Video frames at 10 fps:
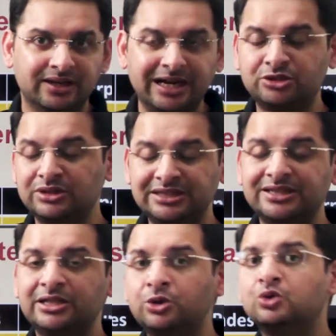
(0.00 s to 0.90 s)
Right, so
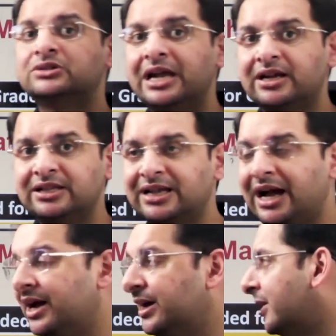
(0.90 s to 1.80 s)
these are the 2 cycles,
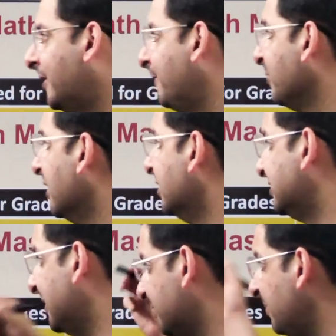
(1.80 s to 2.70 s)
and
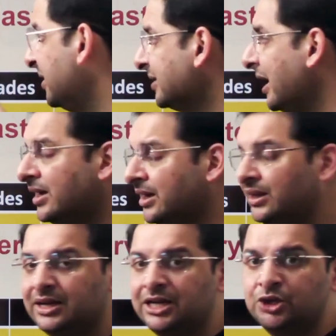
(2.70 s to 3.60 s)
September
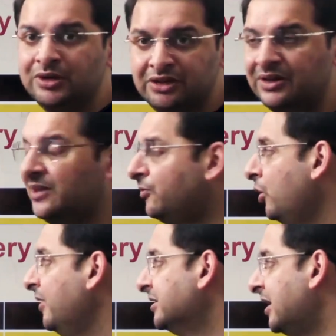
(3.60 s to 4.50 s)
cycle
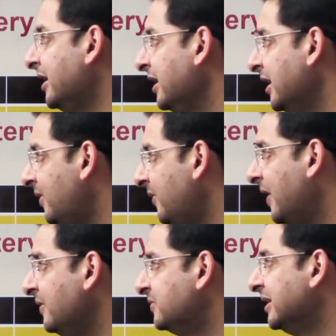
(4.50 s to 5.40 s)
2024, we are starting level
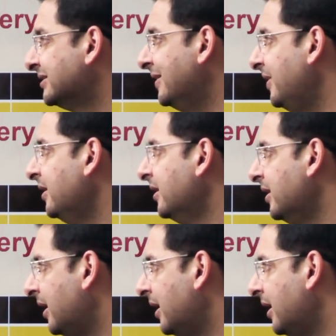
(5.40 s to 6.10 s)
5, 6, 7.